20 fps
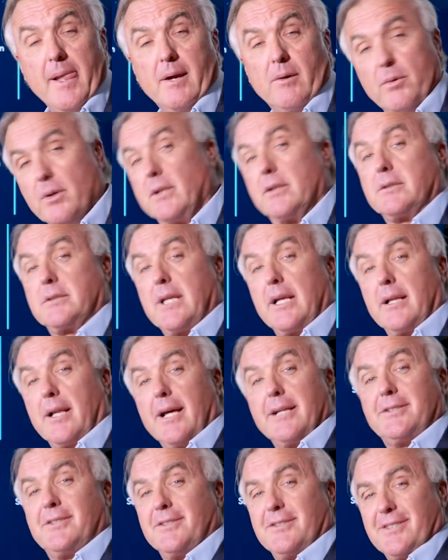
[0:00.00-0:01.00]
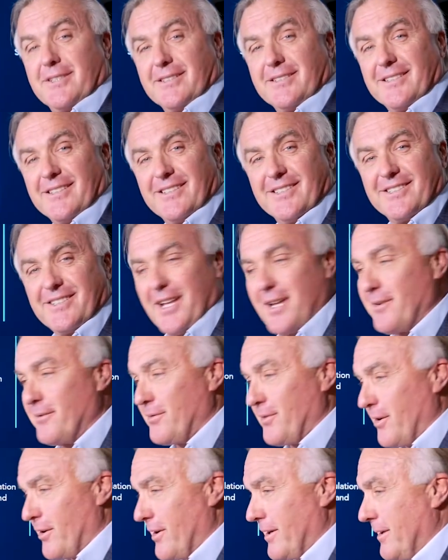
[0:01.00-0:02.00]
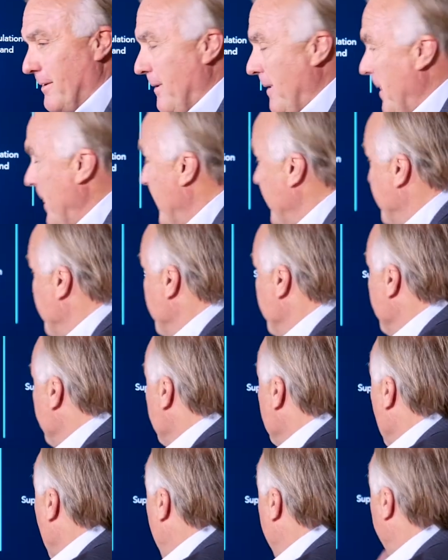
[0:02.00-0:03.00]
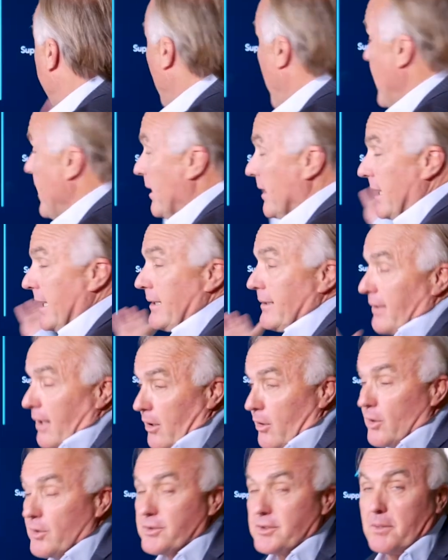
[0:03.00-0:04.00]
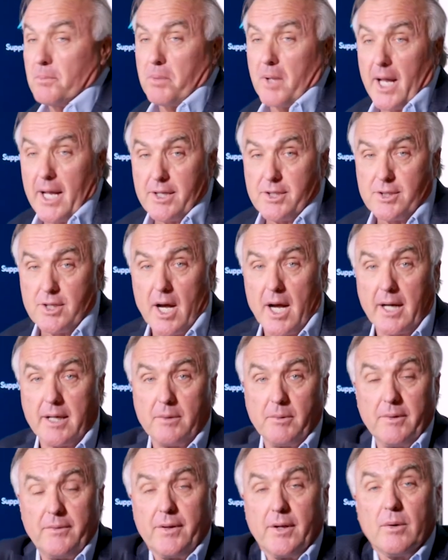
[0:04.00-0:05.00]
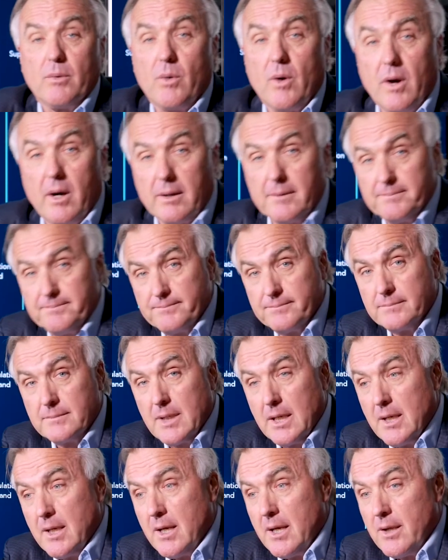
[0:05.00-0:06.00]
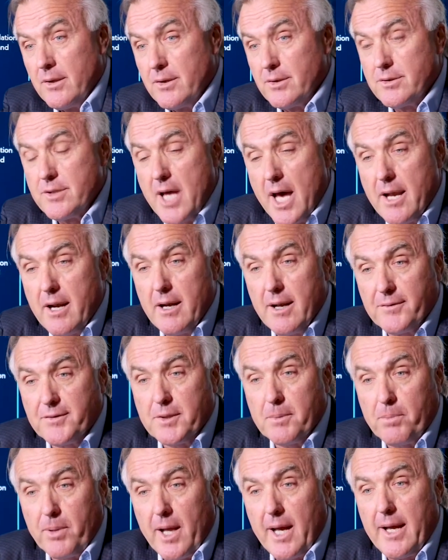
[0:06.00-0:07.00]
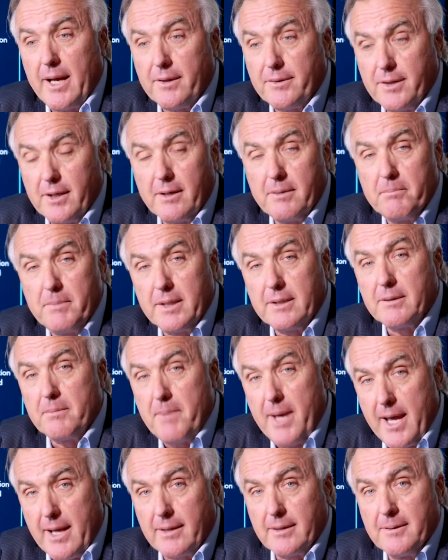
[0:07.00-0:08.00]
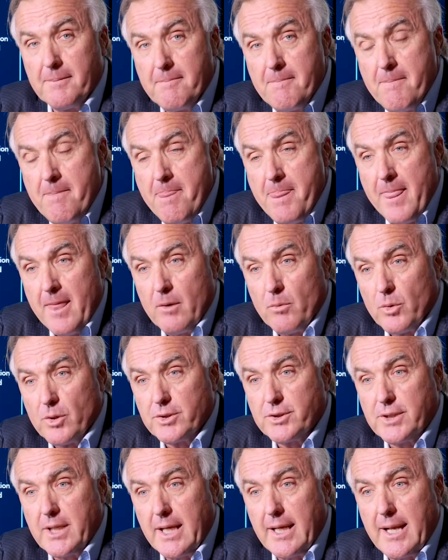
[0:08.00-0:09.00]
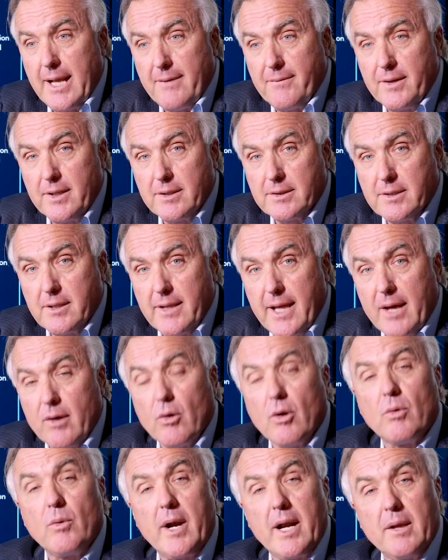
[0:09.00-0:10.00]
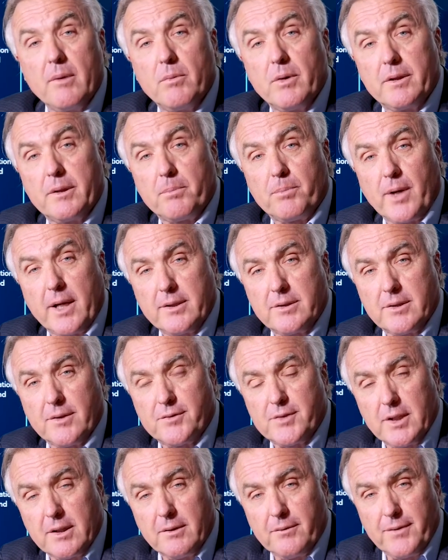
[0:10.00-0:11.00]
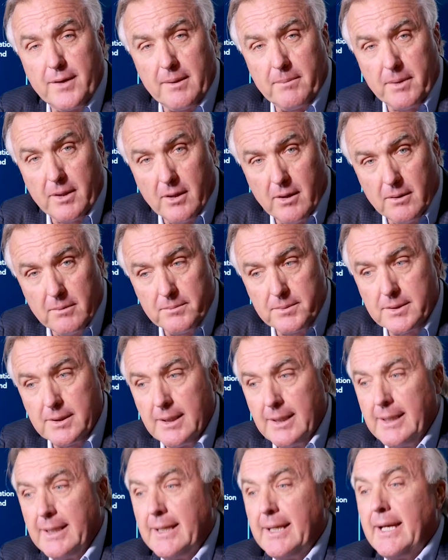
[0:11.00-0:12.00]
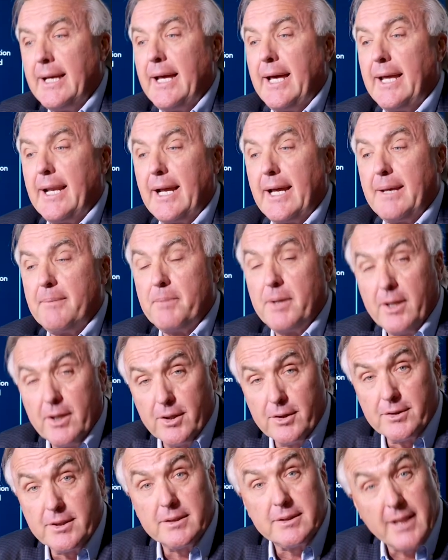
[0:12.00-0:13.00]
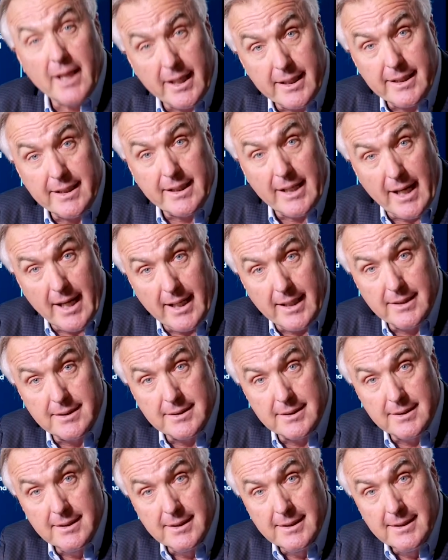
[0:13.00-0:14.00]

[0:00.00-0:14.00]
real estate licenses in the state of Florida. And finally, our old supply shock. We've hit a wall. There's not enough supply out there to meet demand. We're seeing evidence of that already with the price of single-family homes. And I am here to tell you guys